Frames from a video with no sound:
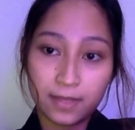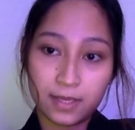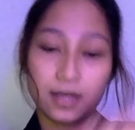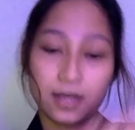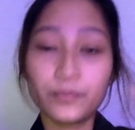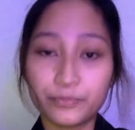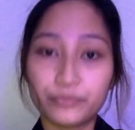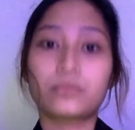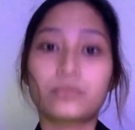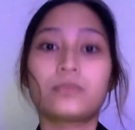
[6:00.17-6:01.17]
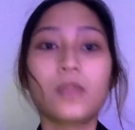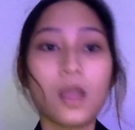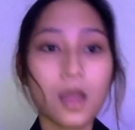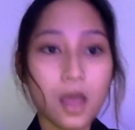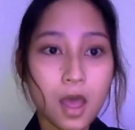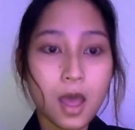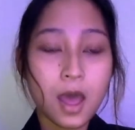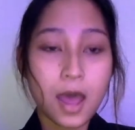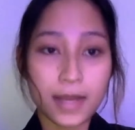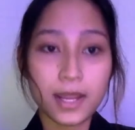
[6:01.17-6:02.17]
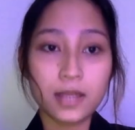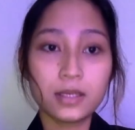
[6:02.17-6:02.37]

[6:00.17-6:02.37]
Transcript: here. And then